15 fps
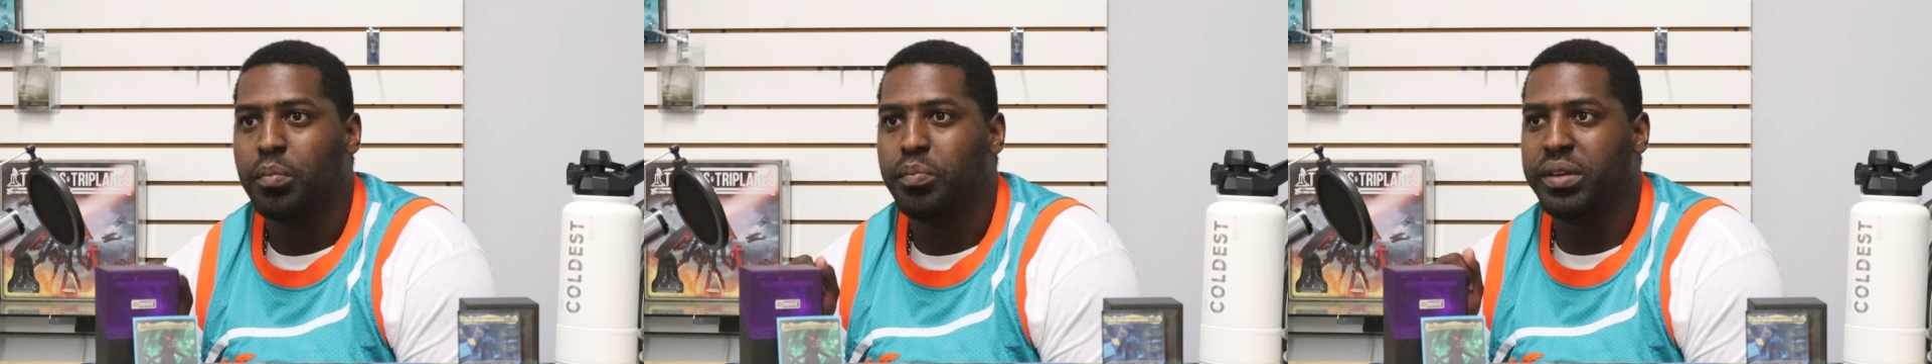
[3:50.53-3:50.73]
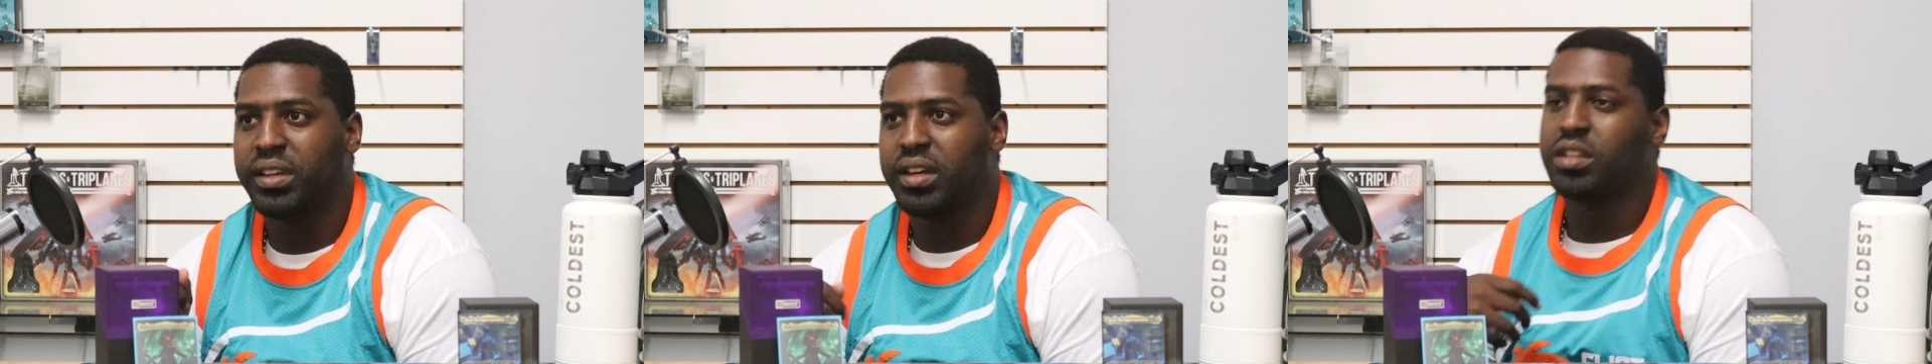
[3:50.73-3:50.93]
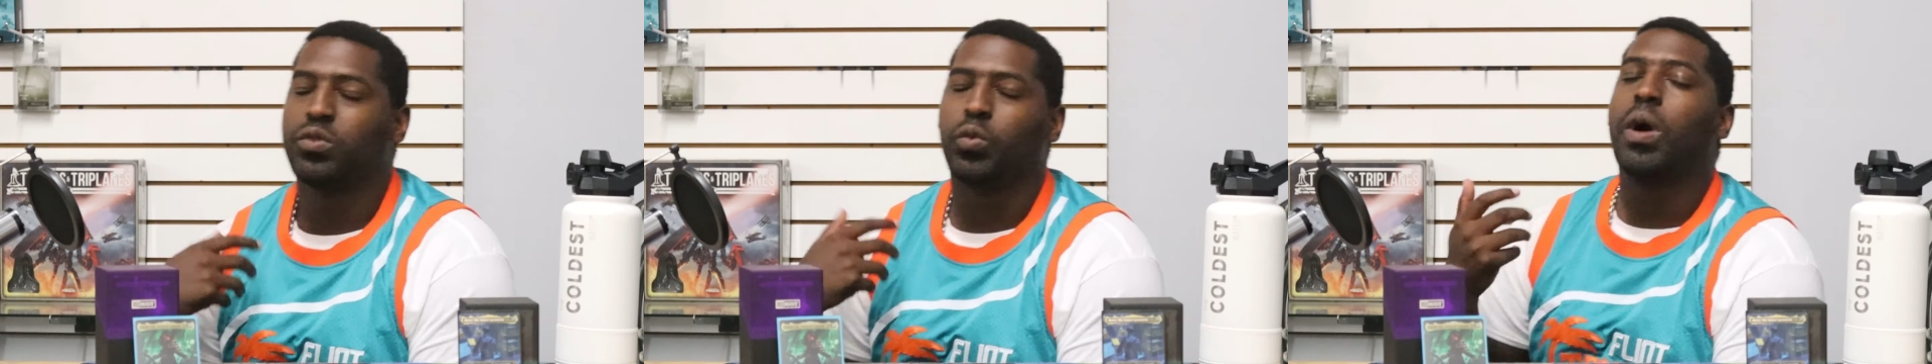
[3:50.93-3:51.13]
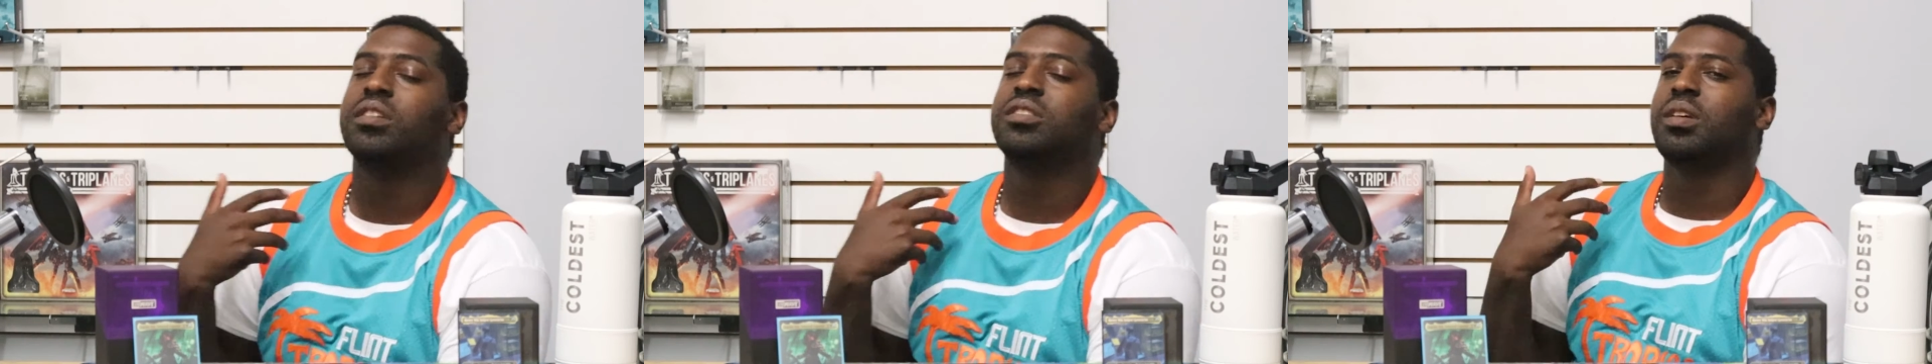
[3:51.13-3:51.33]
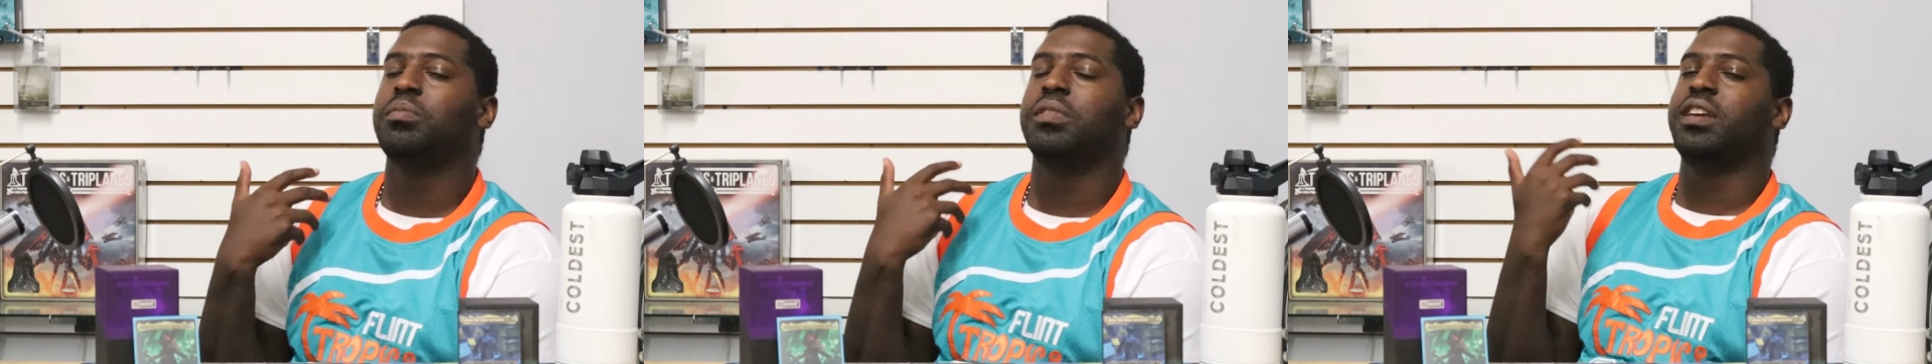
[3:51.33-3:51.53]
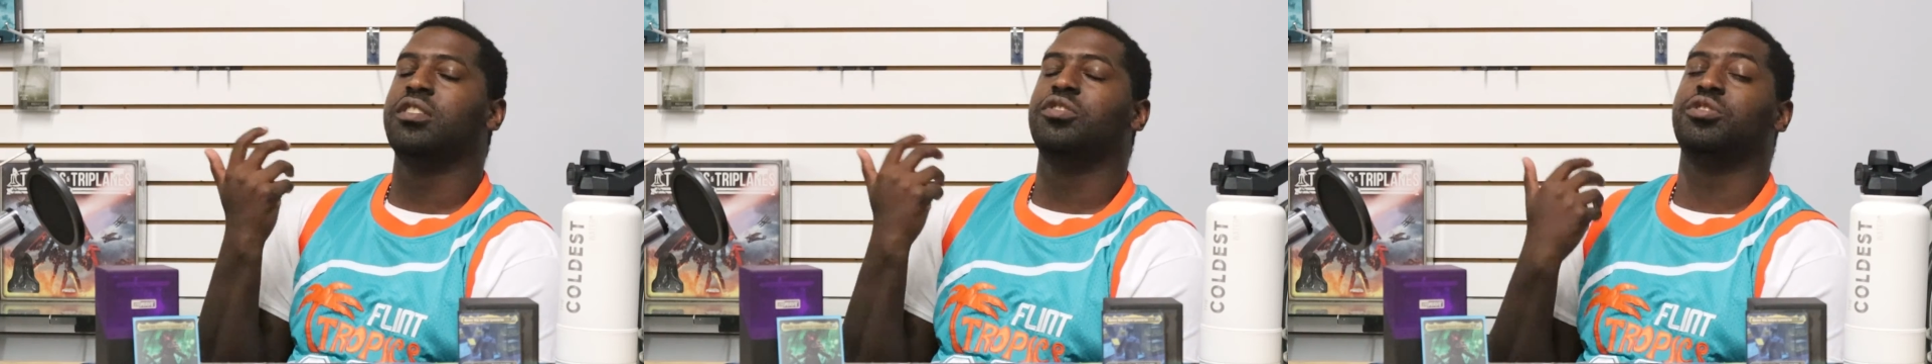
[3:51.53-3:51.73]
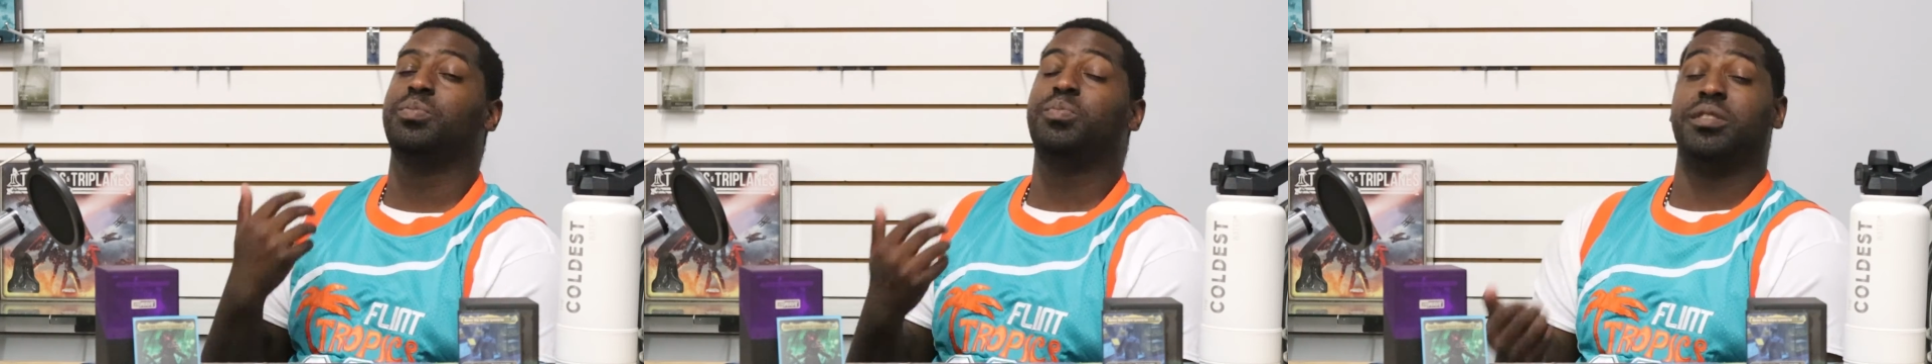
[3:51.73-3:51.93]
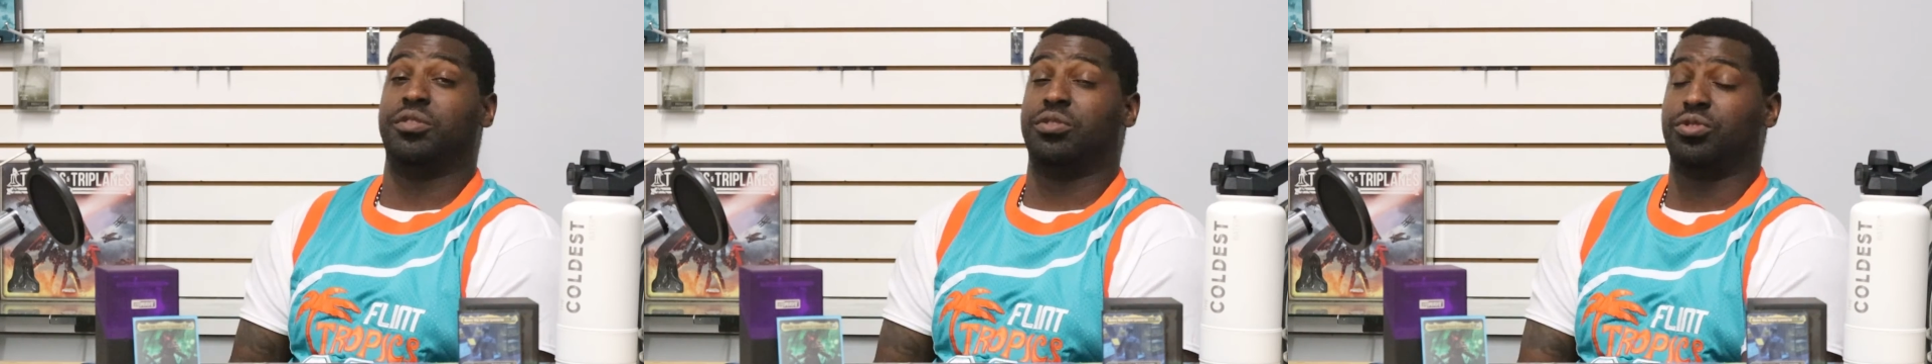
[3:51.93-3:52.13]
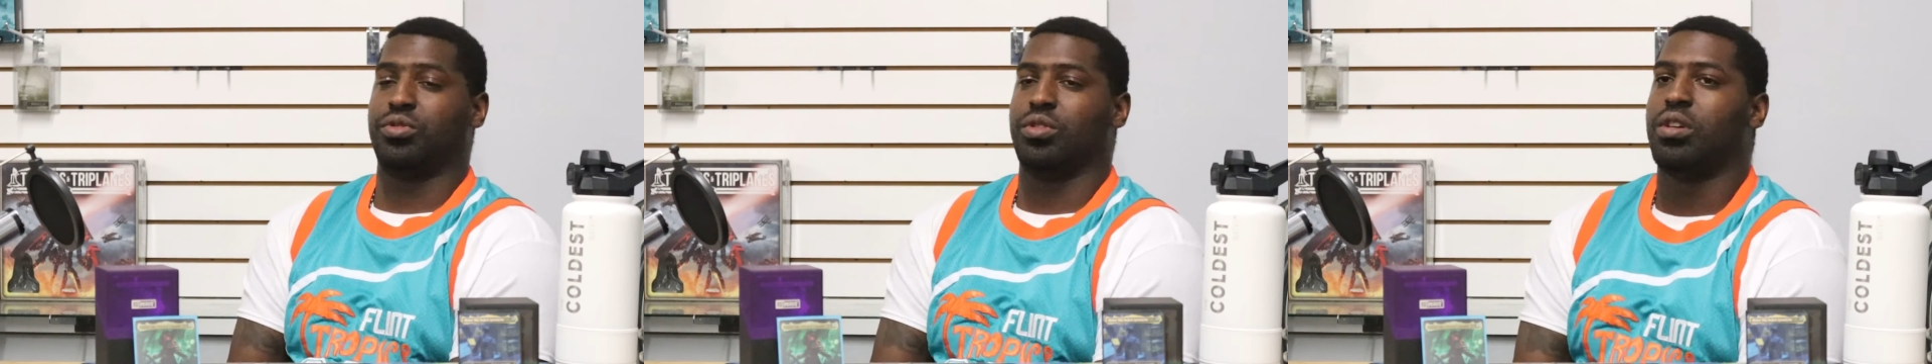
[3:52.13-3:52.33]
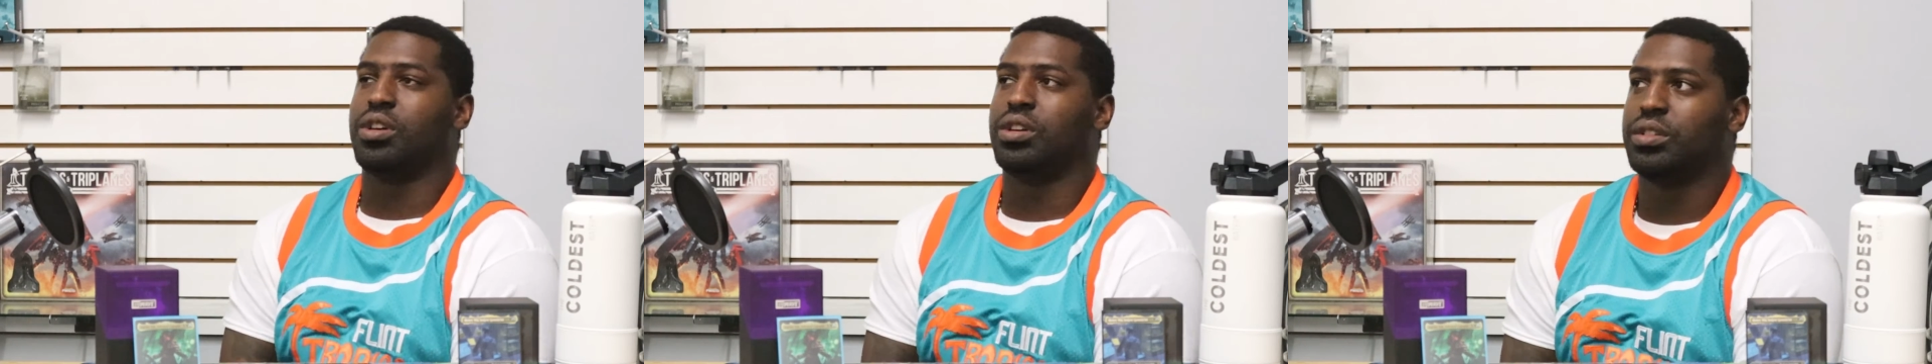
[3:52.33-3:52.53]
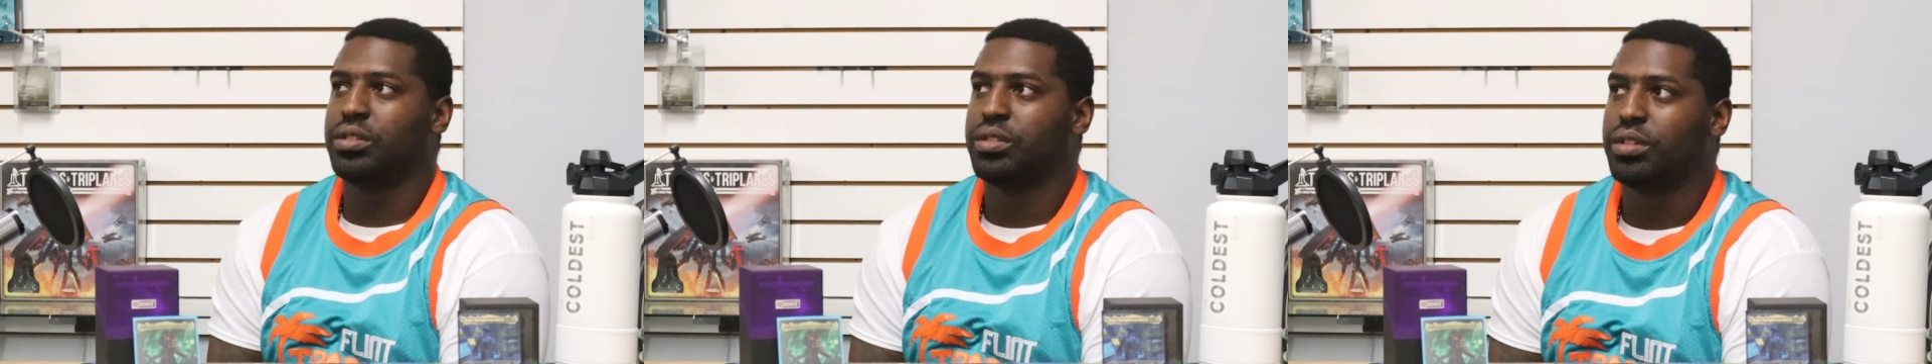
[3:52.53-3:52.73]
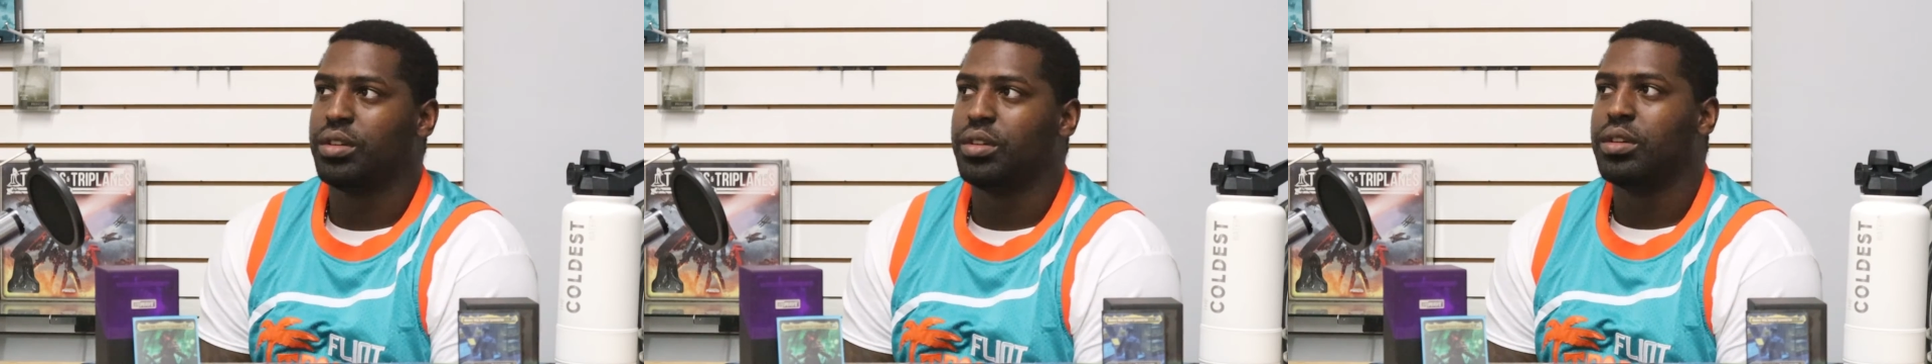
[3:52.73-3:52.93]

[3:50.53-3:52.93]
because while something can just be strong,